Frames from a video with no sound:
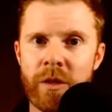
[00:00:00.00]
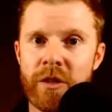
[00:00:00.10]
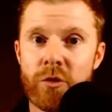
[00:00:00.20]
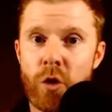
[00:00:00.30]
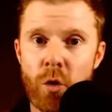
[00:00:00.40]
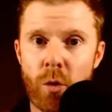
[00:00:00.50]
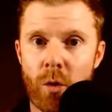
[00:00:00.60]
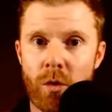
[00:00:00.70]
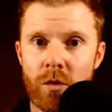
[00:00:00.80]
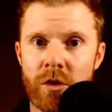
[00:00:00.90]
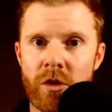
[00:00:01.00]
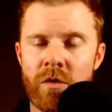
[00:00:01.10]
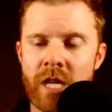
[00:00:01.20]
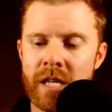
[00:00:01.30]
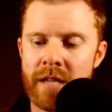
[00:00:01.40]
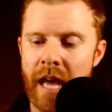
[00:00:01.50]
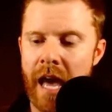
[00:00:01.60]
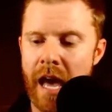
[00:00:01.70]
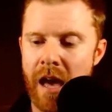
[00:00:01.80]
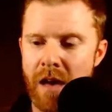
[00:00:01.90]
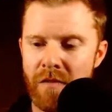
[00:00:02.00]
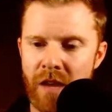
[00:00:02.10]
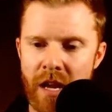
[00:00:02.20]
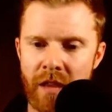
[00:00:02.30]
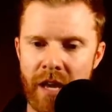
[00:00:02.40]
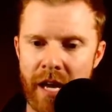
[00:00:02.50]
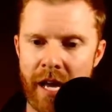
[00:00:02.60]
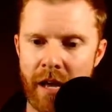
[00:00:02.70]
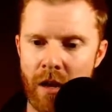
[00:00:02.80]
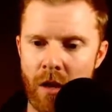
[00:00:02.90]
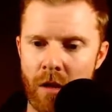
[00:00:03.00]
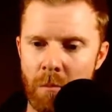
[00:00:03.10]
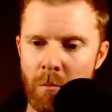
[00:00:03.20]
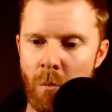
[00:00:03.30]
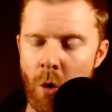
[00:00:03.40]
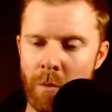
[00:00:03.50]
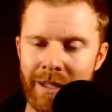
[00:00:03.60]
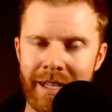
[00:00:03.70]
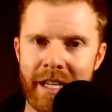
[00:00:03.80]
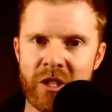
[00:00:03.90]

tool. You need to have that more malicious